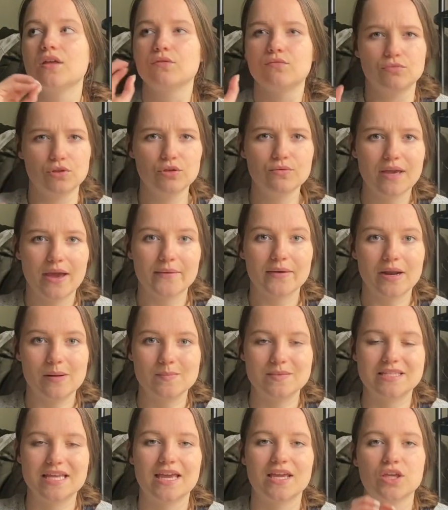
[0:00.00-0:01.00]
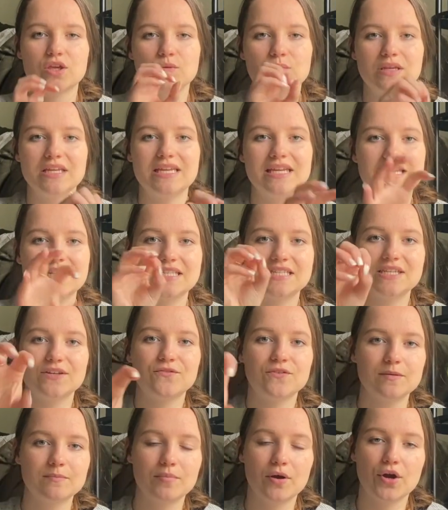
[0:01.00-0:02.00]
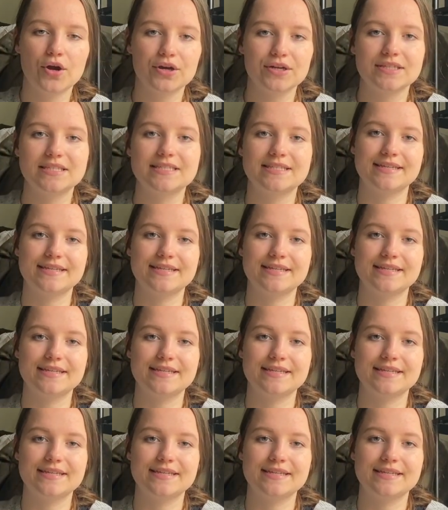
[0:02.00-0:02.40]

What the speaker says: you get what I'm saying. You need different parts